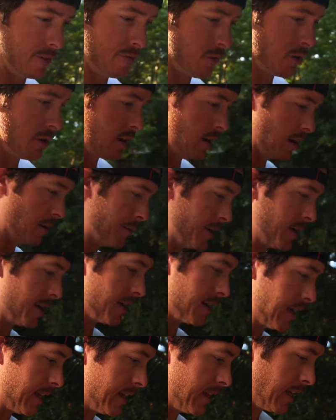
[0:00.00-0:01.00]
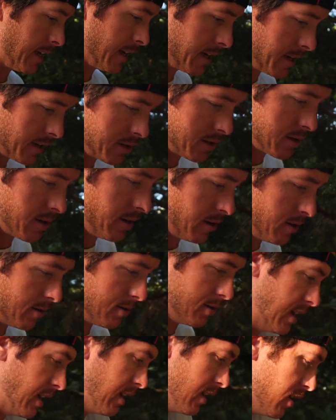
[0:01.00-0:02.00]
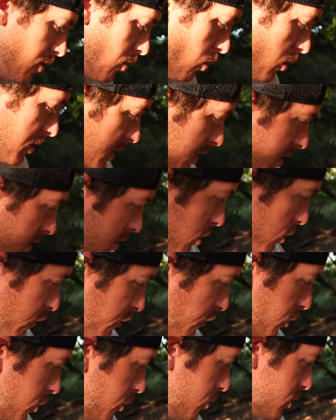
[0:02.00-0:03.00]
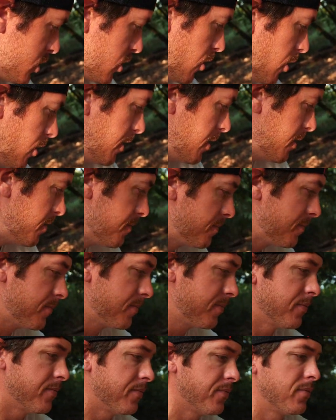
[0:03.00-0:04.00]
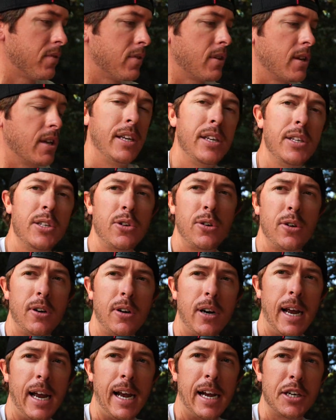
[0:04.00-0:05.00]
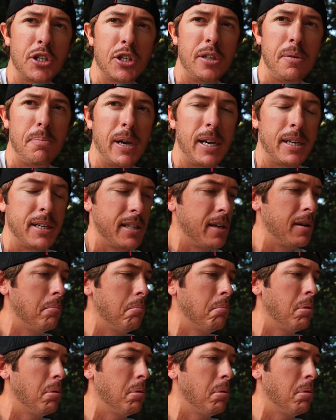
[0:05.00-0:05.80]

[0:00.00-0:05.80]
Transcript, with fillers: for commenting and letting us know what these little fruits are. These are actually Mexican